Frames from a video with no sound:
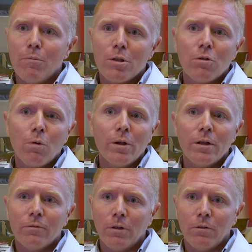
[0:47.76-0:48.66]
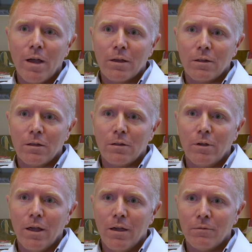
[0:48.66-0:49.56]
majority of flu vaccines that
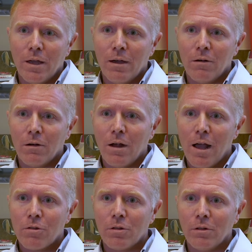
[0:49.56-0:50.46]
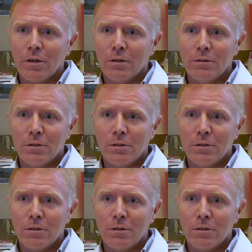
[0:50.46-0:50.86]
we have now are actually